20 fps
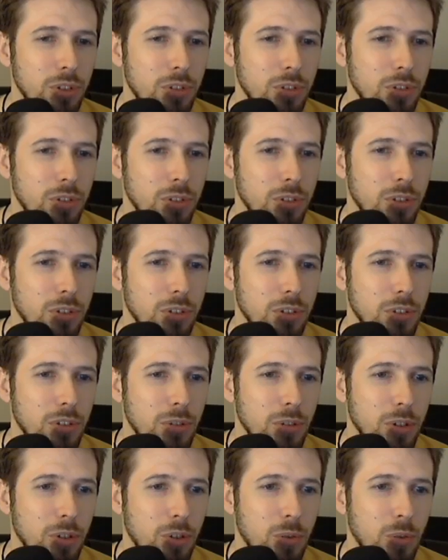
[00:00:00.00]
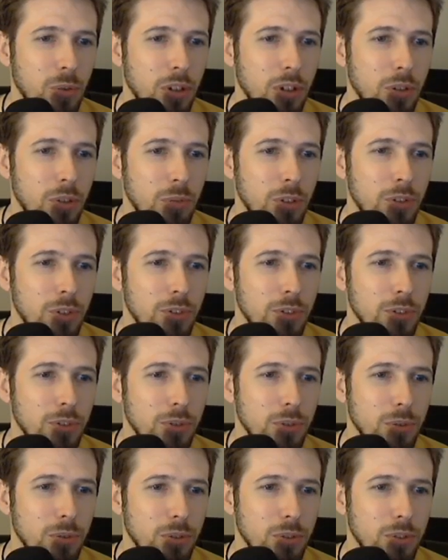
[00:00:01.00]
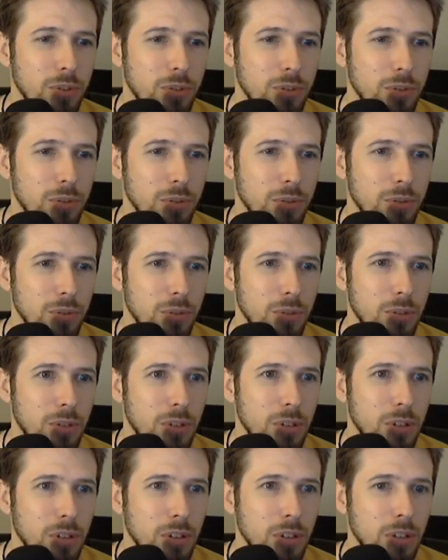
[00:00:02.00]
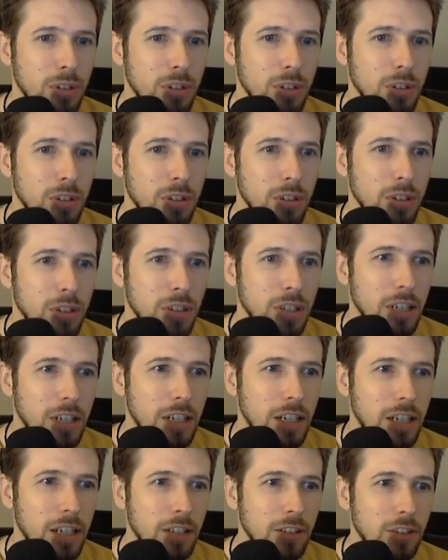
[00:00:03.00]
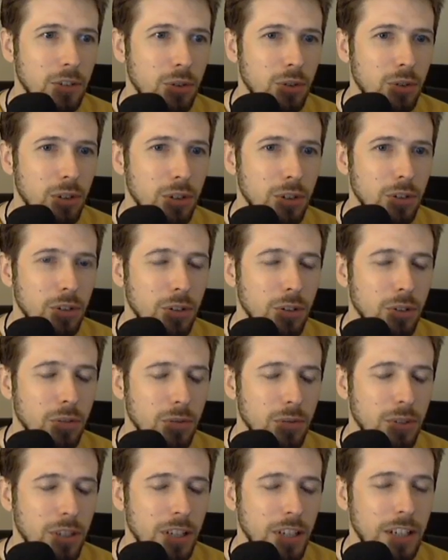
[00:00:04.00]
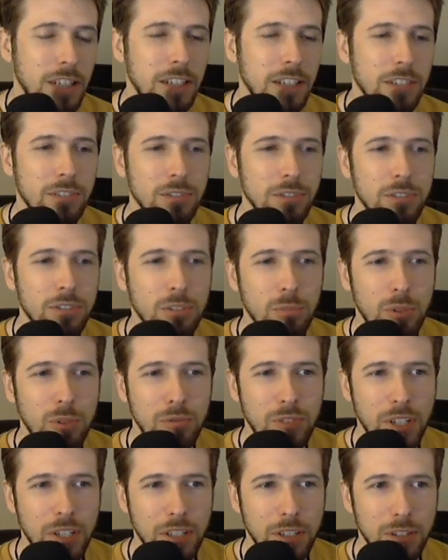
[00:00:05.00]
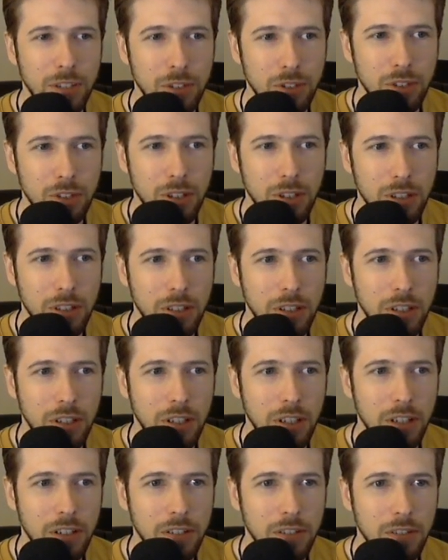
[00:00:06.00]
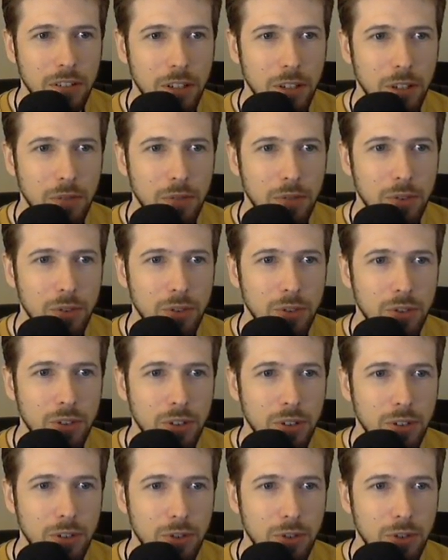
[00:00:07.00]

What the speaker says: could, what can we do to increase or gain some advantage on that? Like if there's a